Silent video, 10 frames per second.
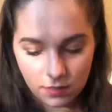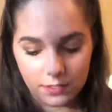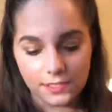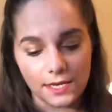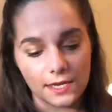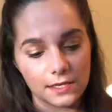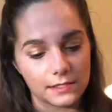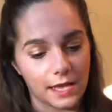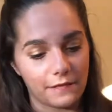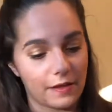The second
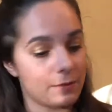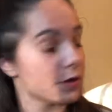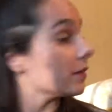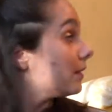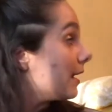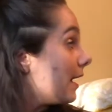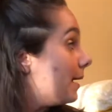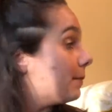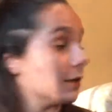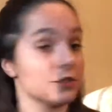sci-fi book that
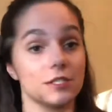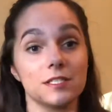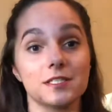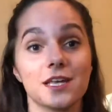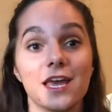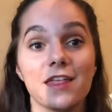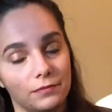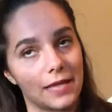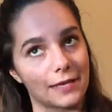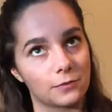I purchased
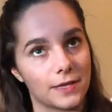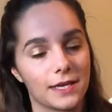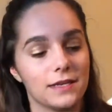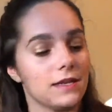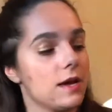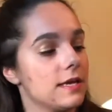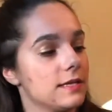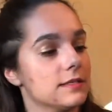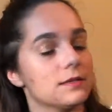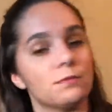last weekend is